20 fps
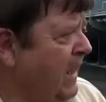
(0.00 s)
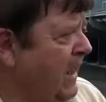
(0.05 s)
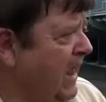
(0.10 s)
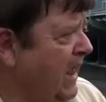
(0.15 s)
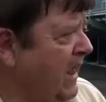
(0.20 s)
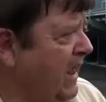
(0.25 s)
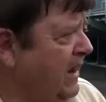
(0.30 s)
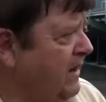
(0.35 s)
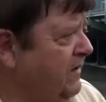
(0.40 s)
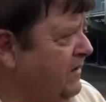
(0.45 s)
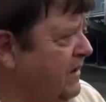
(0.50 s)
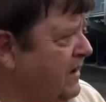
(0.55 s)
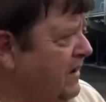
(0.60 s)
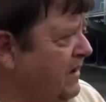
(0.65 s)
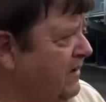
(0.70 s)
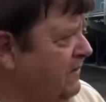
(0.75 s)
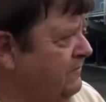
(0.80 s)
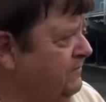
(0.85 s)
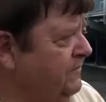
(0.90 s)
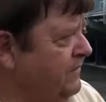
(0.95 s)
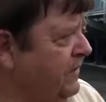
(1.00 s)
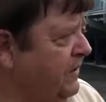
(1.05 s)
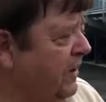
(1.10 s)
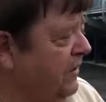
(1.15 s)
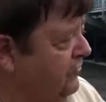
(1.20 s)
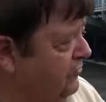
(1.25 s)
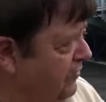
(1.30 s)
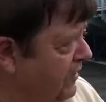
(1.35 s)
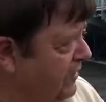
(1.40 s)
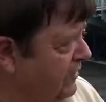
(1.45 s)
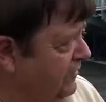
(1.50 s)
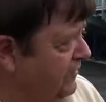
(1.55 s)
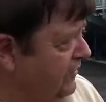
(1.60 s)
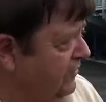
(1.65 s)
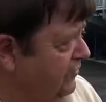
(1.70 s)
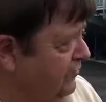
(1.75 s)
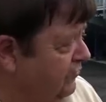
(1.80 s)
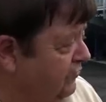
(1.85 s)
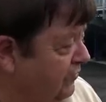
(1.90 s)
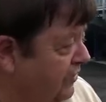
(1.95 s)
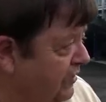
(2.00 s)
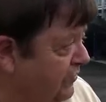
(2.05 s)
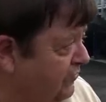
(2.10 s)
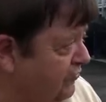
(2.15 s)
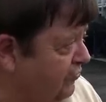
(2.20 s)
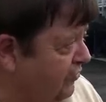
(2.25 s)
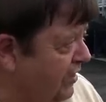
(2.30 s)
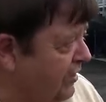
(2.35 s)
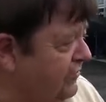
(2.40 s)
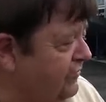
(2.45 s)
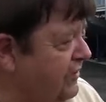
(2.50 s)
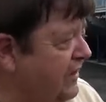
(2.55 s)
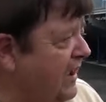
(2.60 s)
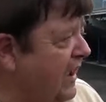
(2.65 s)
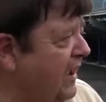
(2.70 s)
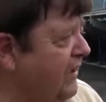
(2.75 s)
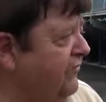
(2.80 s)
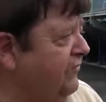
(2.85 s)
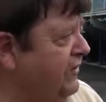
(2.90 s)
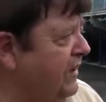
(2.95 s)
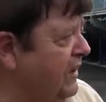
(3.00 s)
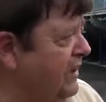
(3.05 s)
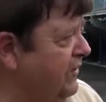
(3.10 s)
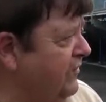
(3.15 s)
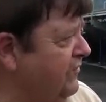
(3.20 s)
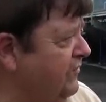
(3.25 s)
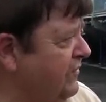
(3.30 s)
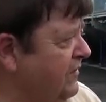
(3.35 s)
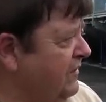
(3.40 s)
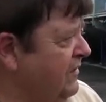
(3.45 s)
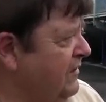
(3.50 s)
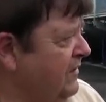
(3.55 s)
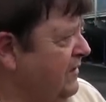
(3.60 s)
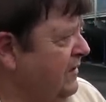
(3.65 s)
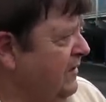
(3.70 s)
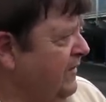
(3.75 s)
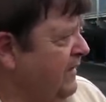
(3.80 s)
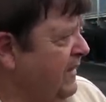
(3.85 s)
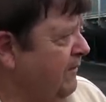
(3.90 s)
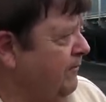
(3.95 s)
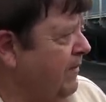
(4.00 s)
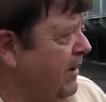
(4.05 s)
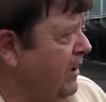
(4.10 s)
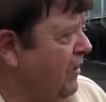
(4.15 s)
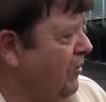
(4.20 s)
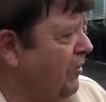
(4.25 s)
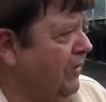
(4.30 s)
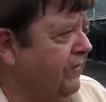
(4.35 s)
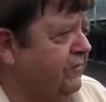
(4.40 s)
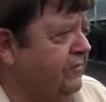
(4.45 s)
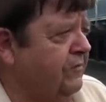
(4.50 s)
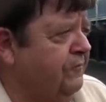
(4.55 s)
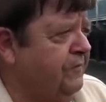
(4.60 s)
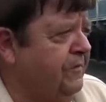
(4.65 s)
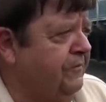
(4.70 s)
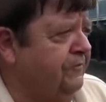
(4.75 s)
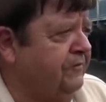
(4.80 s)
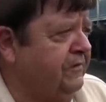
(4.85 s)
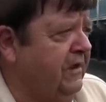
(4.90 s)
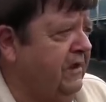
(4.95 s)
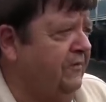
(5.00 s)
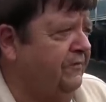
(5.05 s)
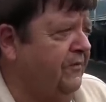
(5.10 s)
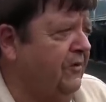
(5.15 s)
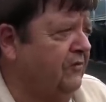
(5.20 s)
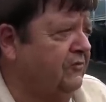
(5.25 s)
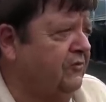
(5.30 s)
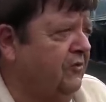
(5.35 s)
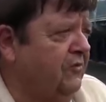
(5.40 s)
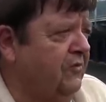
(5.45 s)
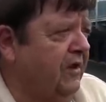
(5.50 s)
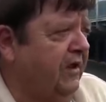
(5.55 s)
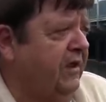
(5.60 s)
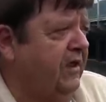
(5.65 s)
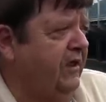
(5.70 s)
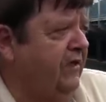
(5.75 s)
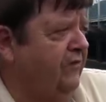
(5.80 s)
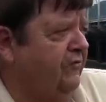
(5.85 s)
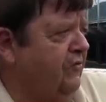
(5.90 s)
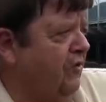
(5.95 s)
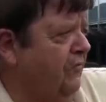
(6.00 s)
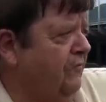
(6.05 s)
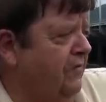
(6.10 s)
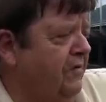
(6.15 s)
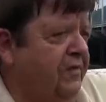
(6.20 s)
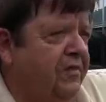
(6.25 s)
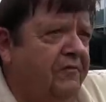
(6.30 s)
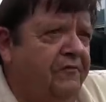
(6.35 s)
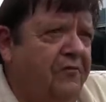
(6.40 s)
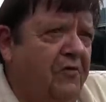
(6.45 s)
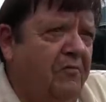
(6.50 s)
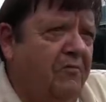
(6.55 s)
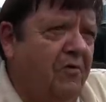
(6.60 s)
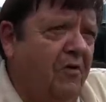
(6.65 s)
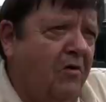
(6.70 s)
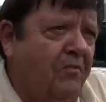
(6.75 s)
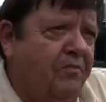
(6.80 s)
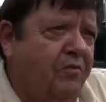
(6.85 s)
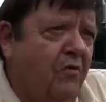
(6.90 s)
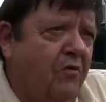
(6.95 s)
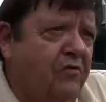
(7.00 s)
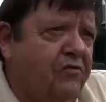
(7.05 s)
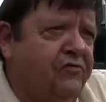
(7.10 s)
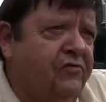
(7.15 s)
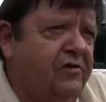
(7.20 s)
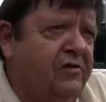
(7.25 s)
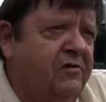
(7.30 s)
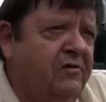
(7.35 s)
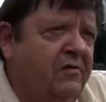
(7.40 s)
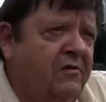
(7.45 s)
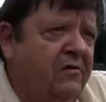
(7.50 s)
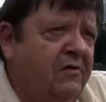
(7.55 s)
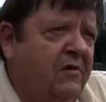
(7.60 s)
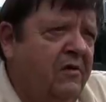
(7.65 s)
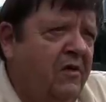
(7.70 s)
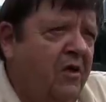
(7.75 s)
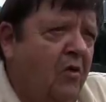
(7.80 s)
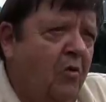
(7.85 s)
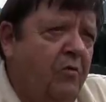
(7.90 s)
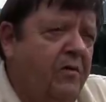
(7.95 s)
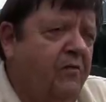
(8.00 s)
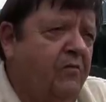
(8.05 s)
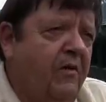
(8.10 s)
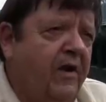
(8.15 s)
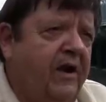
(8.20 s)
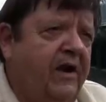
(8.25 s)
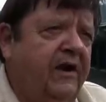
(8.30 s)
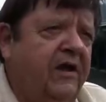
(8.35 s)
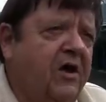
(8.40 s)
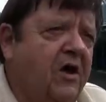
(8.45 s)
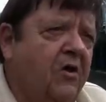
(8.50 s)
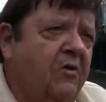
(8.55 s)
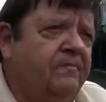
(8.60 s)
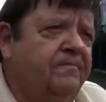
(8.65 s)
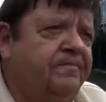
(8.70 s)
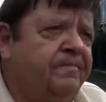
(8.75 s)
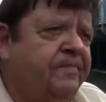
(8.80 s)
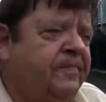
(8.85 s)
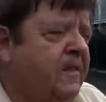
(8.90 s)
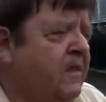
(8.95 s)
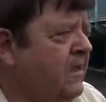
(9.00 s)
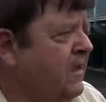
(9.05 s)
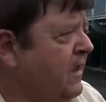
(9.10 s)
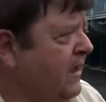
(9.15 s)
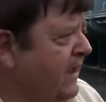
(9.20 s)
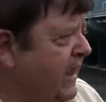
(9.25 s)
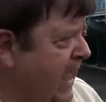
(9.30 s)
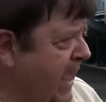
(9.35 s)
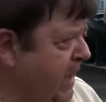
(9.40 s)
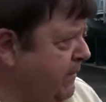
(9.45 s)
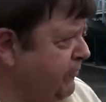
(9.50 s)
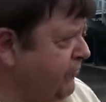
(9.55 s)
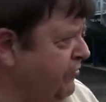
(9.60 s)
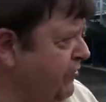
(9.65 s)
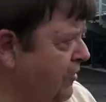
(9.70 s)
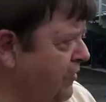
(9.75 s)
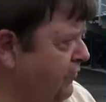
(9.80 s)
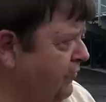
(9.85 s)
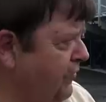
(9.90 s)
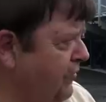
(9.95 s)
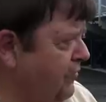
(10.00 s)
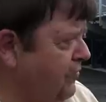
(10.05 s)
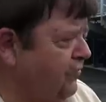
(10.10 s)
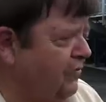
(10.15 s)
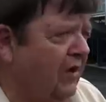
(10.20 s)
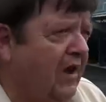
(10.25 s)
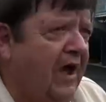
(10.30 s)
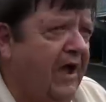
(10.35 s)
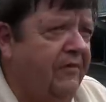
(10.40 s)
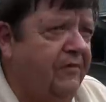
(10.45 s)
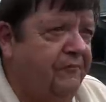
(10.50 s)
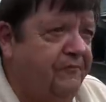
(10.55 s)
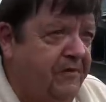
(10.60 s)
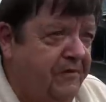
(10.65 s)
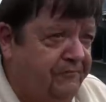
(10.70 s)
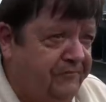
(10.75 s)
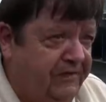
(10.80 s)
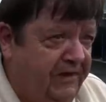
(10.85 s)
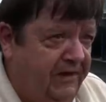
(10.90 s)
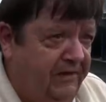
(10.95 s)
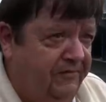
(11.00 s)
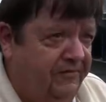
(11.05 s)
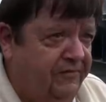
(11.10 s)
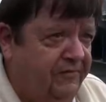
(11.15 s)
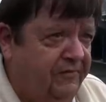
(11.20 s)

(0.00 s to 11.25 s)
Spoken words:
and the construction guys tell us that by August the 15th, they'll turn the keys over to the football portion and we'll be ready to go. Camp starts here July the 15th.